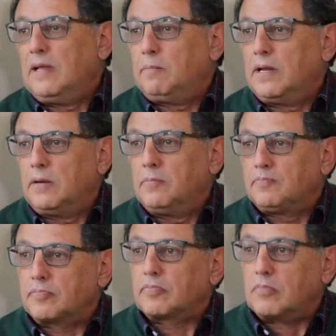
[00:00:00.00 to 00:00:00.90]

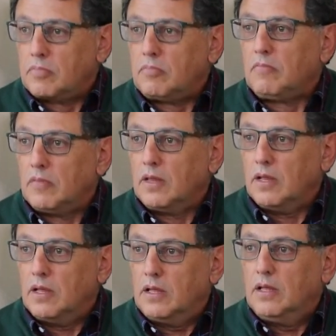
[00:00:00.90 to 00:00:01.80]
anabolism, because you say
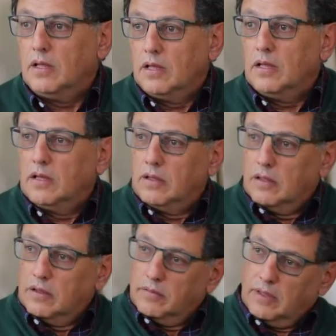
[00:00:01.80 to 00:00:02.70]
that, and just to make sure
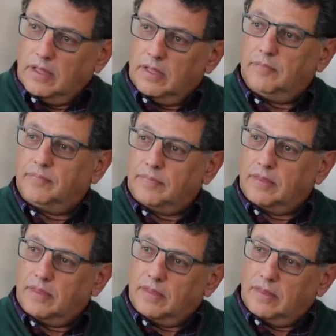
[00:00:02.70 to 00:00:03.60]
everybody understands, that's when
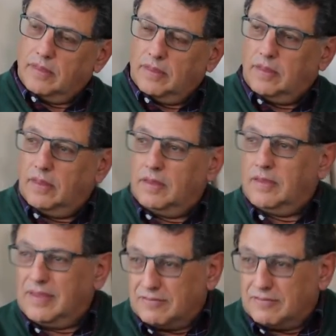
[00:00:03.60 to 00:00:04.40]
the body repairs and